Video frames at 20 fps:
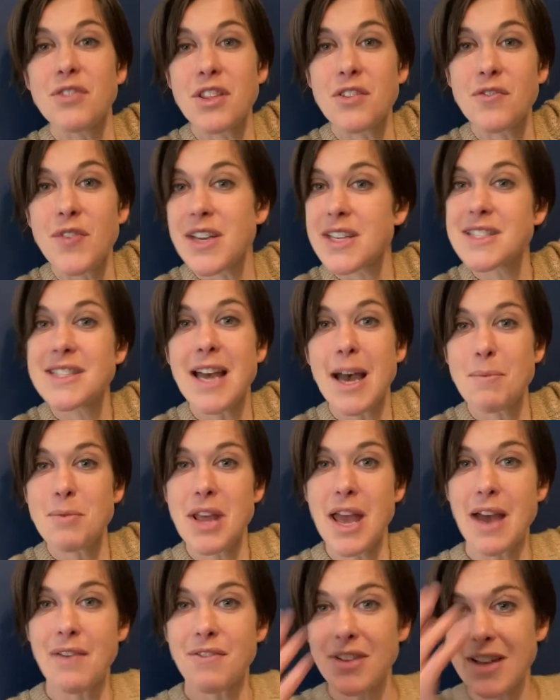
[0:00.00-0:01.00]
the first time and you
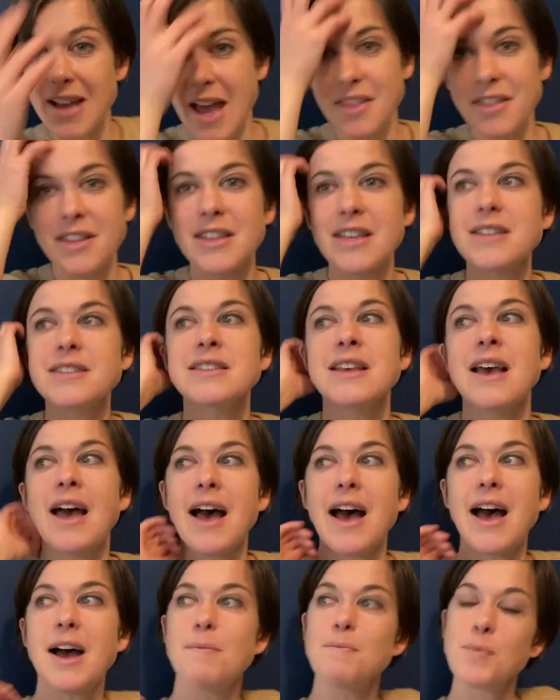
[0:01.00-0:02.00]
haven't gathered this,
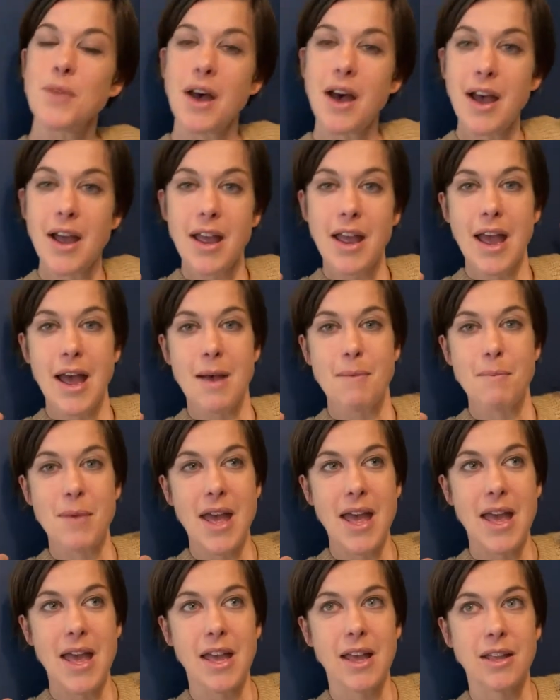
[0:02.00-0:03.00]
I am
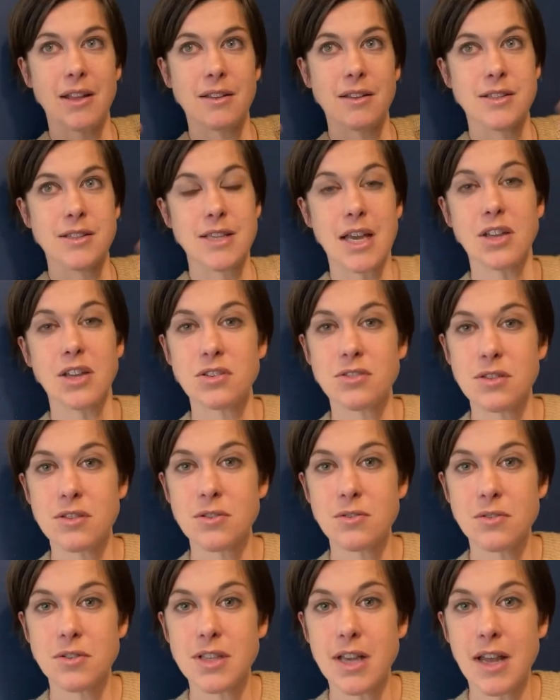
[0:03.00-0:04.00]
a secondary
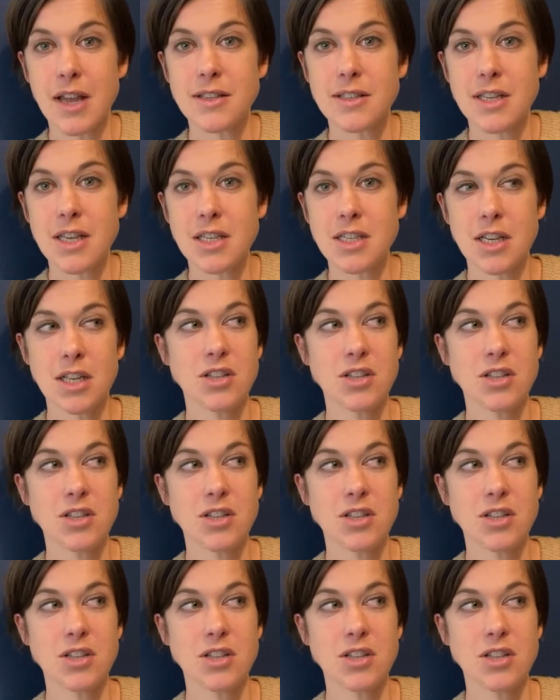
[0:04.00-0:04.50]
school science teacher,